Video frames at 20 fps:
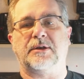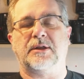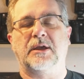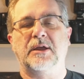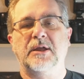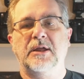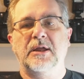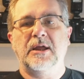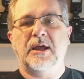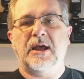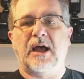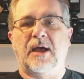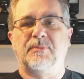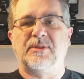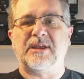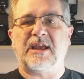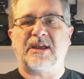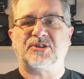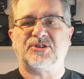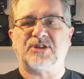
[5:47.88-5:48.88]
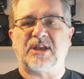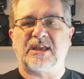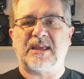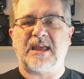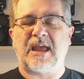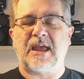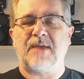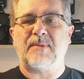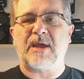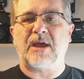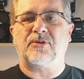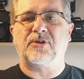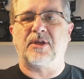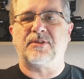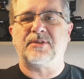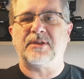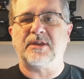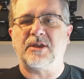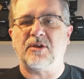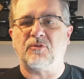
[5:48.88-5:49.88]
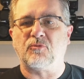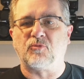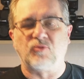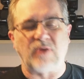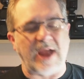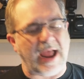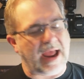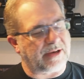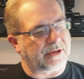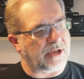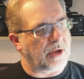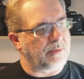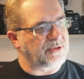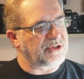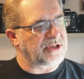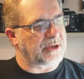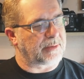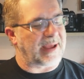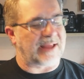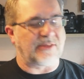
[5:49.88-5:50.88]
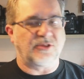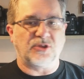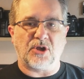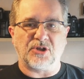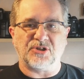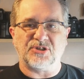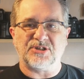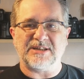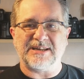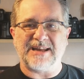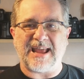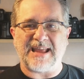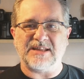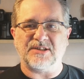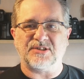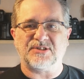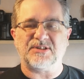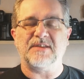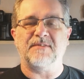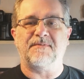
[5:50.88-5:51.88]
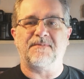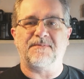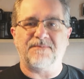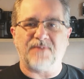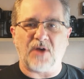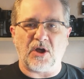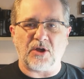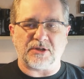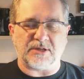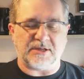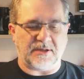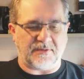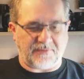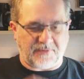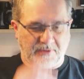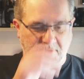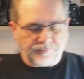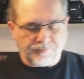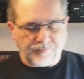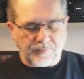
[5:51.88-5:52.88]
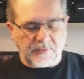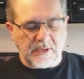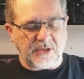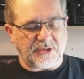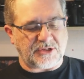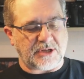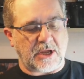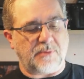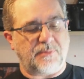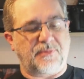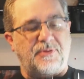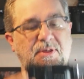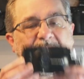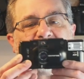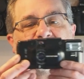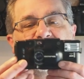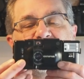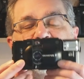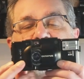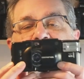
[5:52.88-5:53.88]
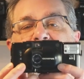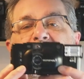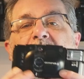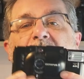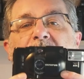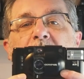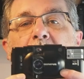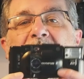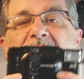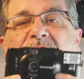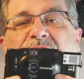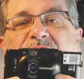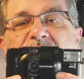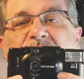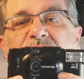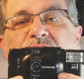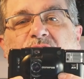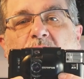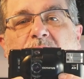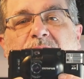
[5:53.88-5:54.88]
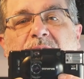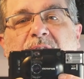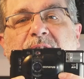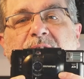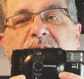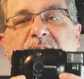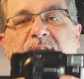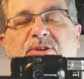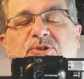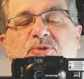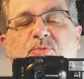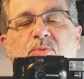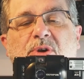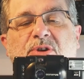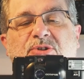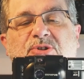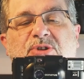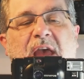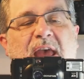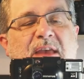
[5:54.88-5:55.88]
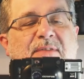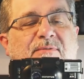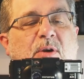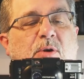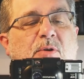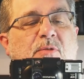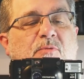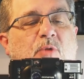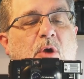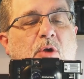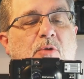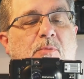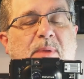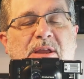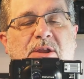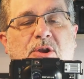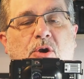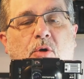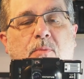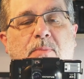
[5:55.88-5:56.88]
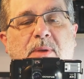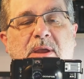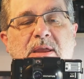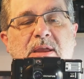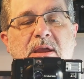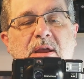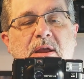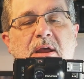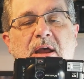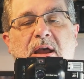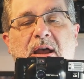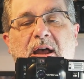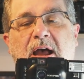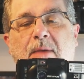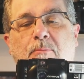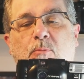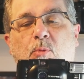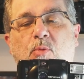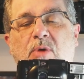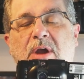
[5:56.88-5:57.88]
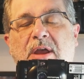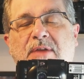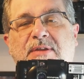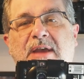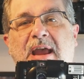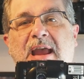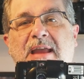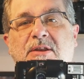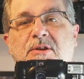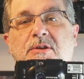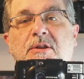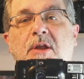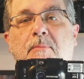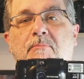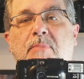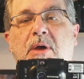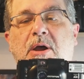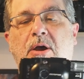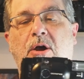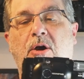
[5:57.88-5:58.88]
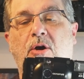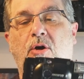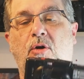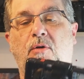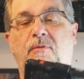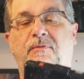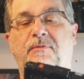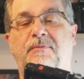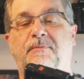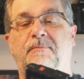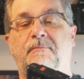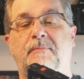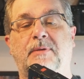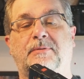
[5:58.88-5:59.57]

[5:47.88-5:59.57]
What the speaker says: the XA came out, and I think it ran up until about 1985. So that's the basics of it. This was a very ropey copy with a number of